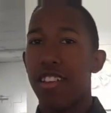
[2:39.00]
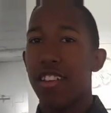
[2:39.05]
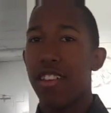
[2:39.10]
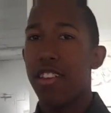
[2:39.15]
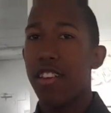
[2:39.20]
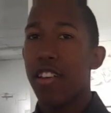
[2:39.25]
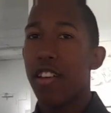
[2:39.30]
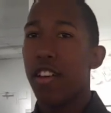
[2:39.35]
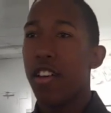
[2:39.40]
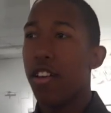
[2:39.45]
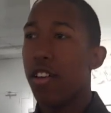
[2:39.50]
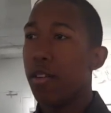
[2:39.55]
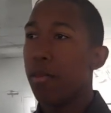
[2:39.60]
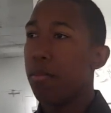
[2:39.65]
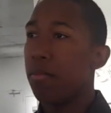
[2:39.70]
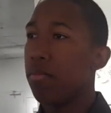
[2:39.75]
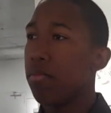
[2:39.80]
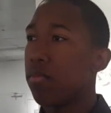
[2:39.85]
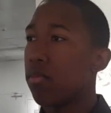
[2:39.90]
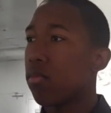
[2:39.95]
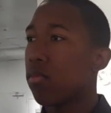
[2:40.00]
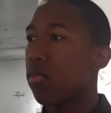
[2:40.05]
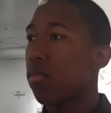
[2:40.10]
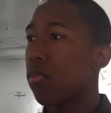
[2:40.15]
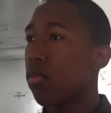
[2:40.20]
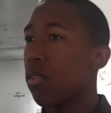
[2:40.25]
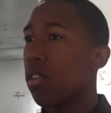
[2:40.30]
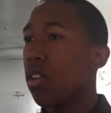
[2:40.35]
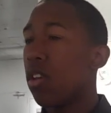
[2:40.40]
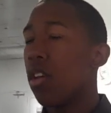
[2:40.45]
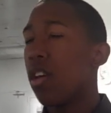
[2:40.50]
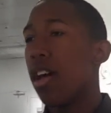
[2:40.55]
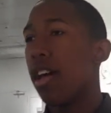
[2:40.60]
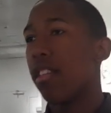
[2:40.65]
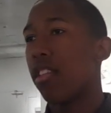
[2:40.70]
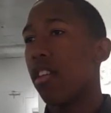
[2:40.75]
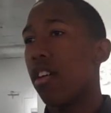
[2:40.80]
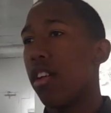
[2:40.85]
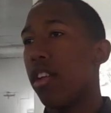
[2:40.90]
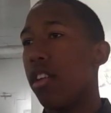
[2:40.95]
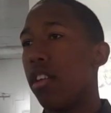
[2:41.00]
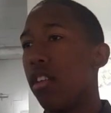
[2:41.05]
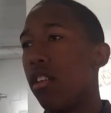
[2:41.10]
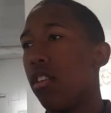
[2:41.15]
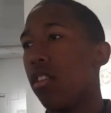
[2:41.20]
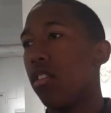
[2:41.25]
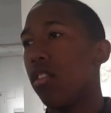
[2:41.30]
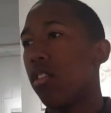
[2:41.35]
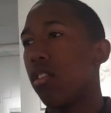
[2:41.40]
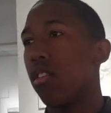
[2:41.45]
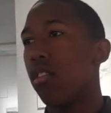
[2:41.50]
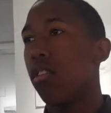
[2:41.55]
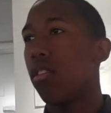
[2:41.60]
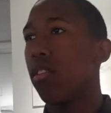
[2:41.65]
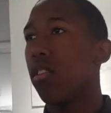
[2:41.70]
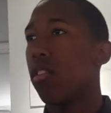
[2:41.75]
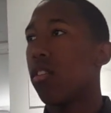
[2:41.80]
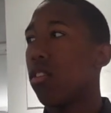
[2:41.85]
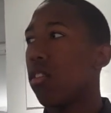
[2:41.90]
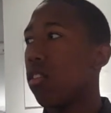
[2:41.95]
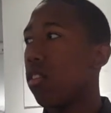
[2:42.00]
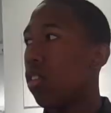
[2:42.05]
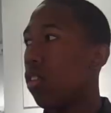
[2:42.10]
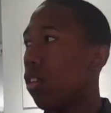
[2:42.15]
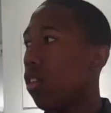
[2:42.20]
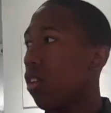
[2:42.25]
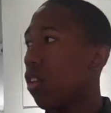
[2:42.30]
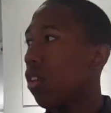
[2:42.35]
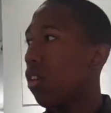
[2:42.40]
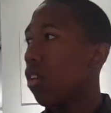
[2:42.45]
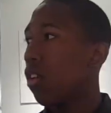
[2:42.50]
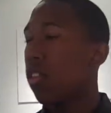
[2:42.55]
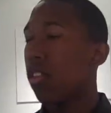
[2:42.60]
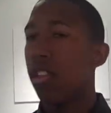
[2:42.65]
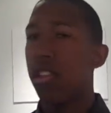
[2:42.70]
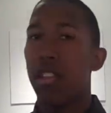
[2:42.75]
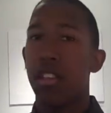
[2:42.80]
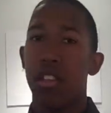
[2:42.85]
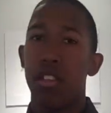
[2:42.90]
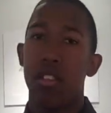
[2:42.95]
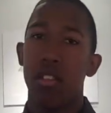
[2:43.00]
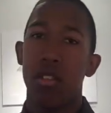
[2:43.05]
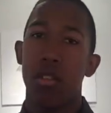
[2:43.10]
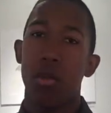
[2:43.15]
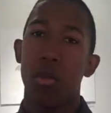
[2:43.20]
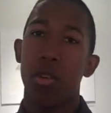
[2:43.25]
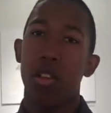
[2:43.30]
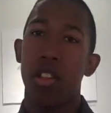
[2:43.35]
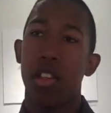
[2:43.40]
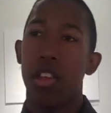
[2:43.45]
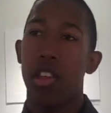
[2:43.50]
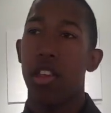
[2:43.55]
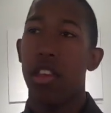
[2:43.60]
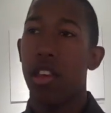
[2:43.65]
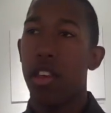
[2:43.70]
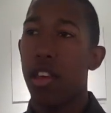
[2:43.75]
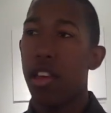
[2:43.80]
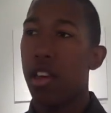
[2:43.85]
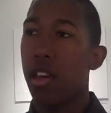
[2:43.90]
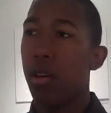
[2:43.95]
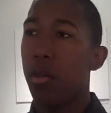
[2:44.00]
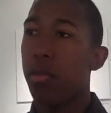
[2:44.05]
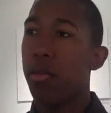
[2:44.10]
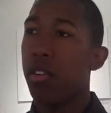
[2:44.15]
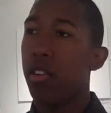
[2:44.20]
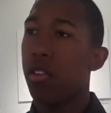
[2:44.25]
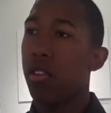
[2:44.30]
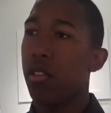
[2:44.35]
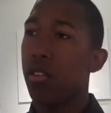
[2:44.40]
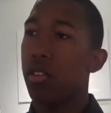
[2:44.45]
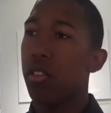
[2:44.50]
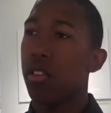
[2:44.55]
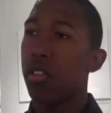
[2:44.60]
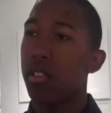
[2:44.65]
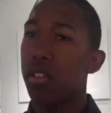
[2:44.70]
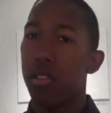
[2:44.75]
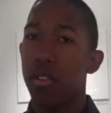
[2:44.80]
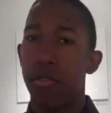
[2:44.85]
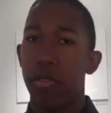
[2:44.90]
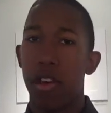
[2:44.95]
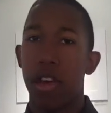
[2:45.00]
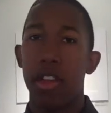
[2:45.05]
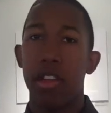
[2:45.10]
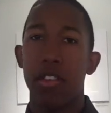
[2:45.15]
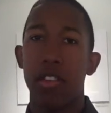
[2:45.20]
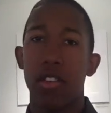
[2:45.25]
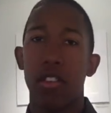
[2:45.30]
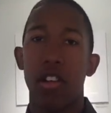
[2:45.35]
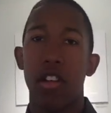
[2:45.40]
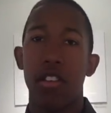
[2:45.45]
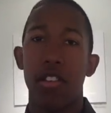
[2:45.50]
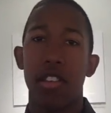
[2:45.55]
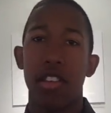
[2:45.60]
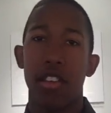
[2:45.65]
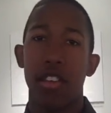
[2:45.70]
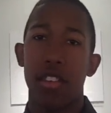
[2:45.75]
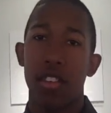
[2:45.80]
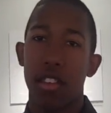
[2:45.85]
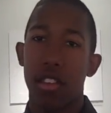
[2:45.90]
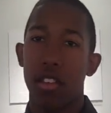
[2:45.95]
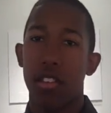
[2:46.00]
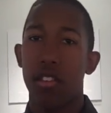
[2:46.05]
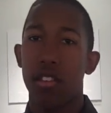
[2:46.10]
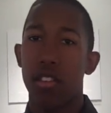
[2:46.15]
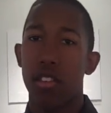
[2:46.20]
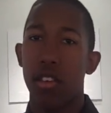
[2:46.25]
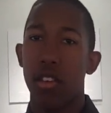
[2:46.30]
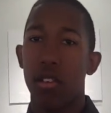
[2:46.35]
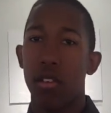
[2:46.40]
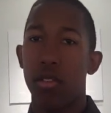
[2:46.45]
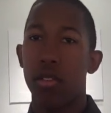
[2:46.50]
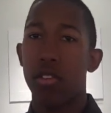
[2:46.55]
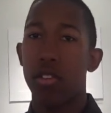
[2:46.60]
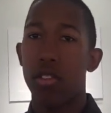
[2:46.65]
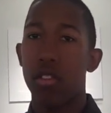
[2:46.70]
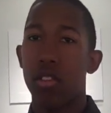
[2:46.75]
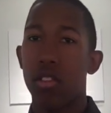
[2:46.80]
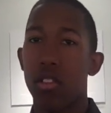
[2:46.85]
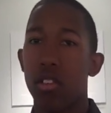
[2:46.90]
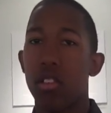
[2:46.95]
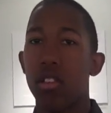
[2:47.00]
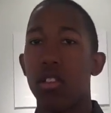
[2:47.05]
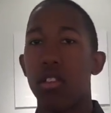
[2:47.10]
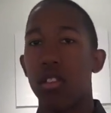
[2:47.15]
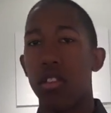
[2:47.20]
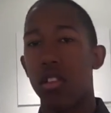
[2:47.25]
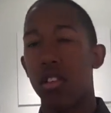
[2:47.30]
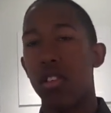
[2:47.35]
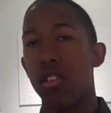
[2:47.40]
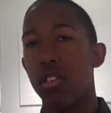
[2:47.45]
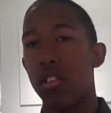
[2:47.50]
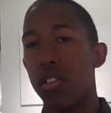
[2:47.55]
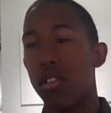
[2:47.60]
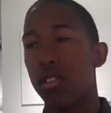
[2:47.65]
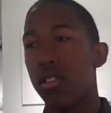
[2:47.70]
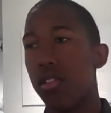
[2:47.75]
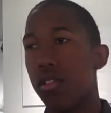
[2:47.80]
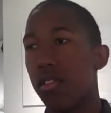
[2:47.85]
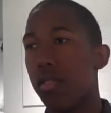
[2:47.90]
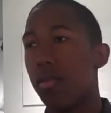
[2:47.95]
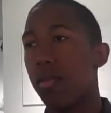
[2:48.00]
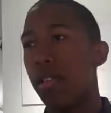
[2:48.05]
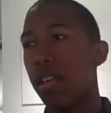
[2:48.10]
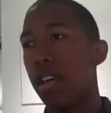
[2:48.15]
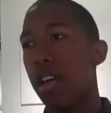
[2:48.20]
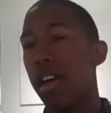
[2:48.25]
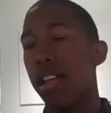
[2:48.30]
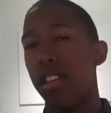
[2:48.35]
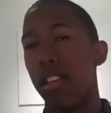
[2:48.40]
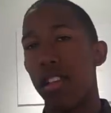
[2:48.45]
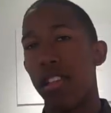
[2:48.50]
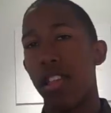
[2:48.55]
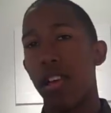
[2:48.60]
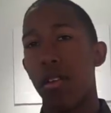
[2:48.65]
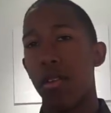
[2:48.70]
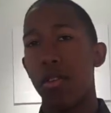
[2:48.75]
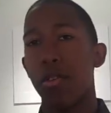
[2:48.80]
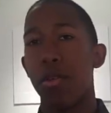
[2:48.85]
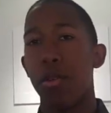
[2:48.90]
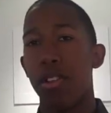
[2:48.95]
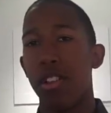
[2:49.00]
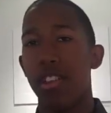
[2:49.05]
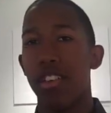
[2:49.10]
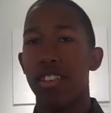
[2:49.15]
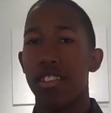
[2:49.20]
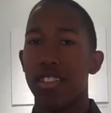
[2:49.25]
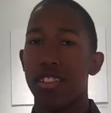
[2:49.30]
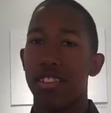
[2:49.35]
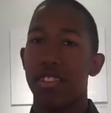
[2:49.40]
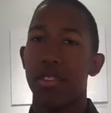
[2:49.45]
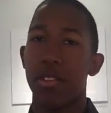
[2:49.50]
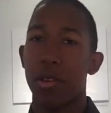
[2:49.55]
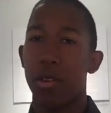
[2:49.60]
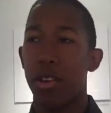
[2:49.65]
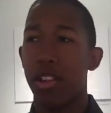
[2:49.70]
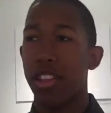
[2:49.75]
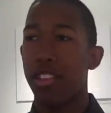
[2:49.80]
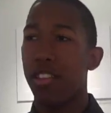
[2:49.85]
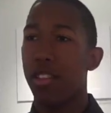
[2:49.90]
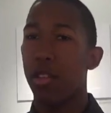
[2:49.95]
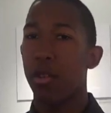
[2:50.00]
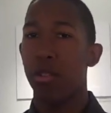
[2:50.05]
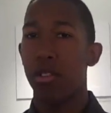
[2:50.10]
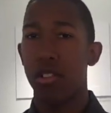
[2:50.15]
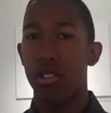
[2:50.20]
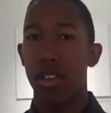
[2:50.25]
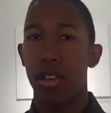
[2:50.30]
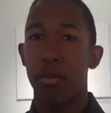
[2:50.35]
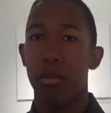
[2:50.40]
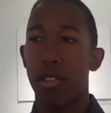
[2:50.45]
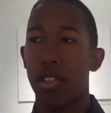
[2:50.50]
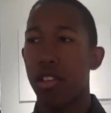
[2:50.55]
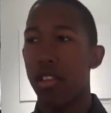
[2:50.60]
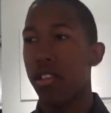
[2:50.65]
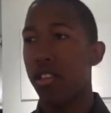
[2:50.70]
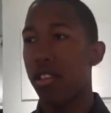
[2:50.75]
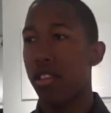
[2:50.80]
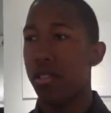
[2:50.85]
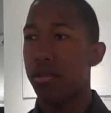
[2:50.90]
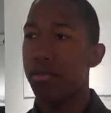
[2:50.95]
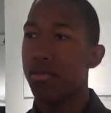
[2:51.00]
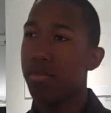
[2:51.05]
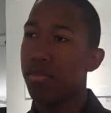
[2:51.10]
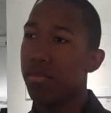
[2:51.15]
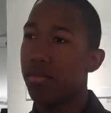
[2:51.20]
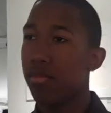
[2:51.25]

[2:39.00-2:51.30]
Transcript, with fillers: um, alongside. I thought it. the teachers really helped you find your artistic self. So I thought that was really great too. And plus, um,